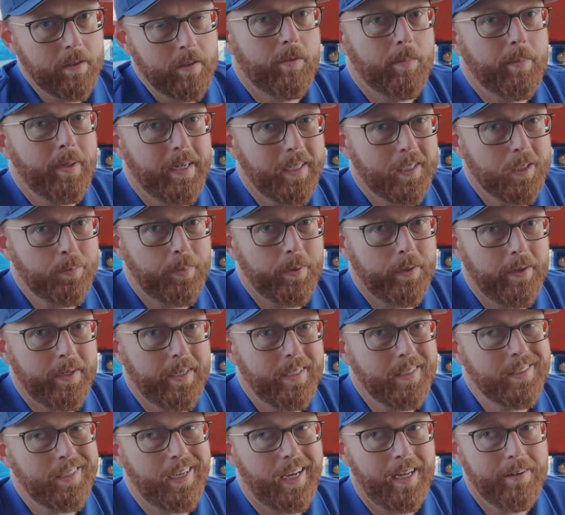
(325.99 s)
From my
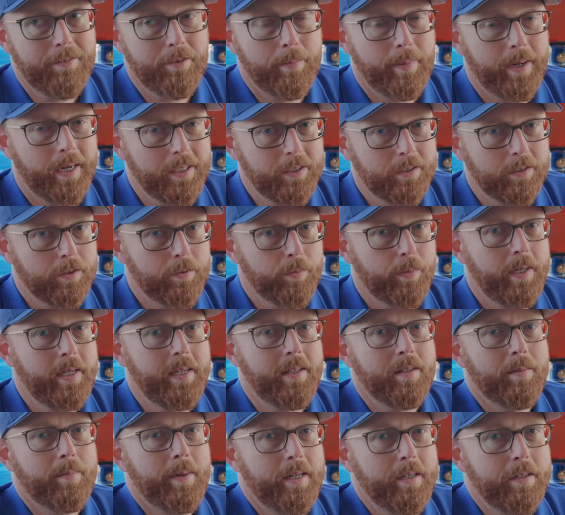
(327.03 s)
experience and from actually
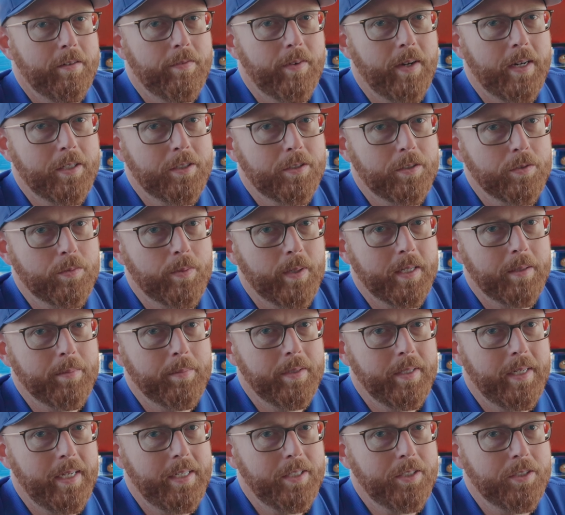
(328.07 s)
reading the manufacturer's
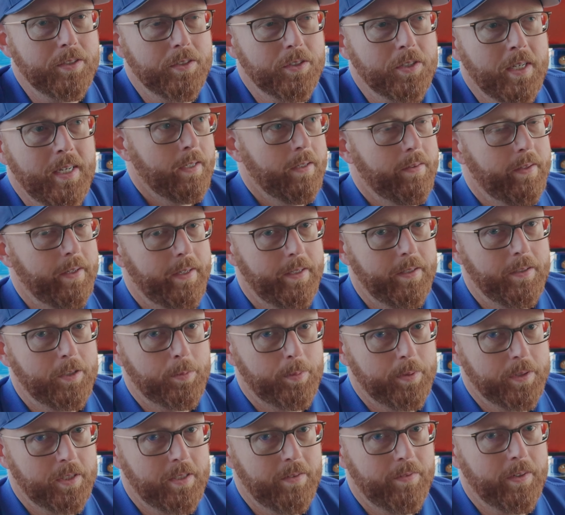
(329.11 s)
recommendations, they
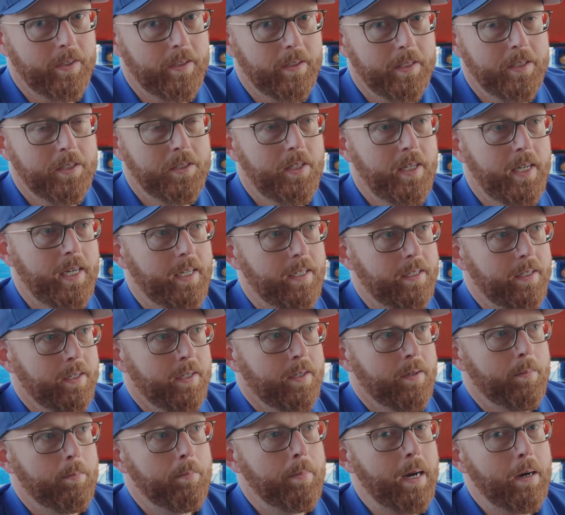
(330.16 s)
specifically state
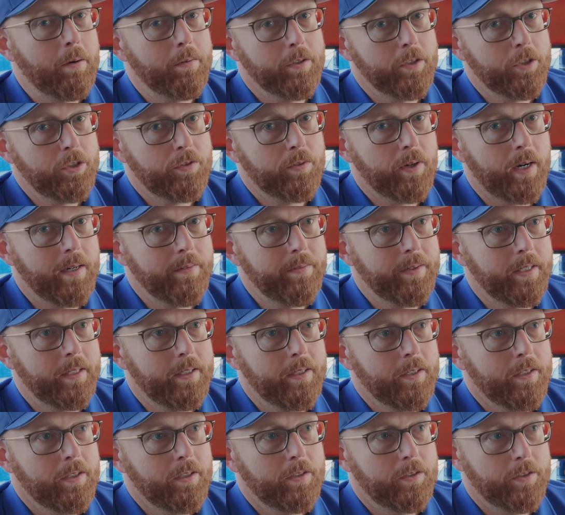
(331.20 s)
mountainous
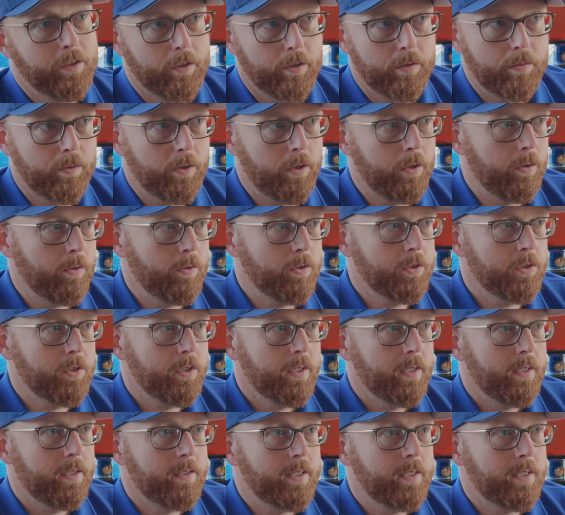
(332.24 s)
driving, dirt roads,